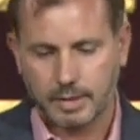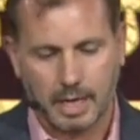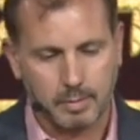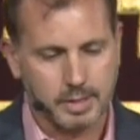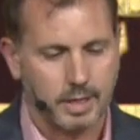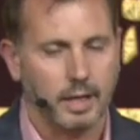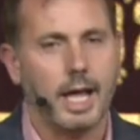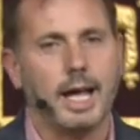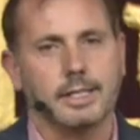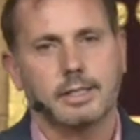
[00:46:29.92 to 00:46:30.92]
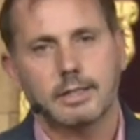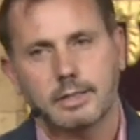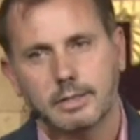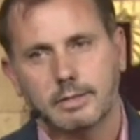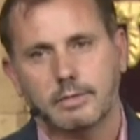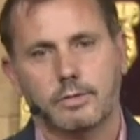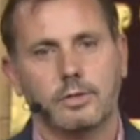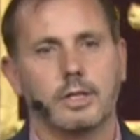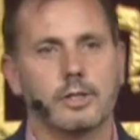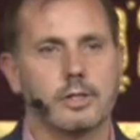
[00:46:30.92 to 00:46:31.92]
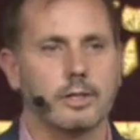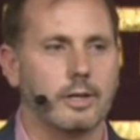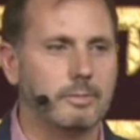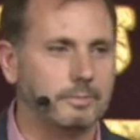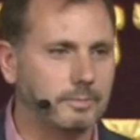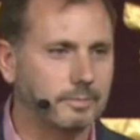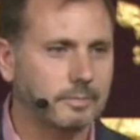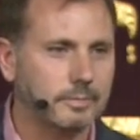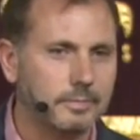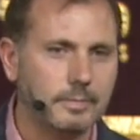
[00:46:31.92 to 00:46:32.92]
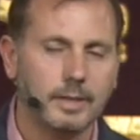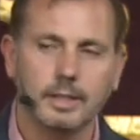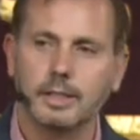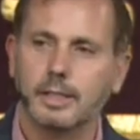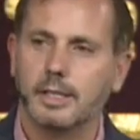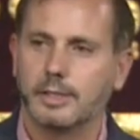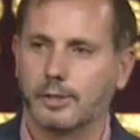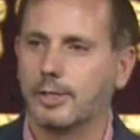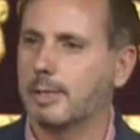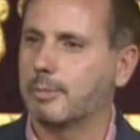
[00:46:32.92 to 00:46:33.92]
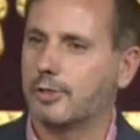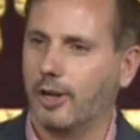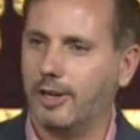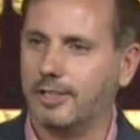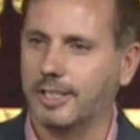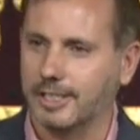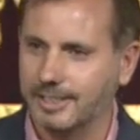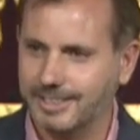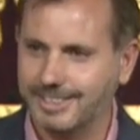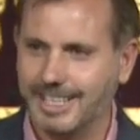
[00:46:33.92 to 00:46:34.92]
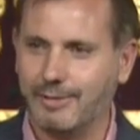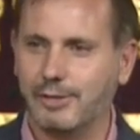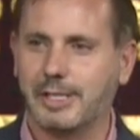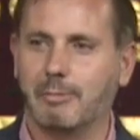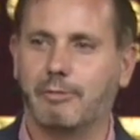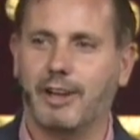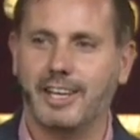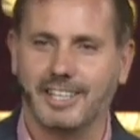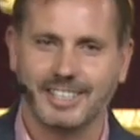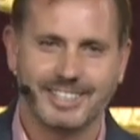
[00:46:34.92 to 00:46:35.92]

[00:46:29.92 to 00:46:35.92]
I was in the lat a few years ago, doing some snorkeling, having some fun.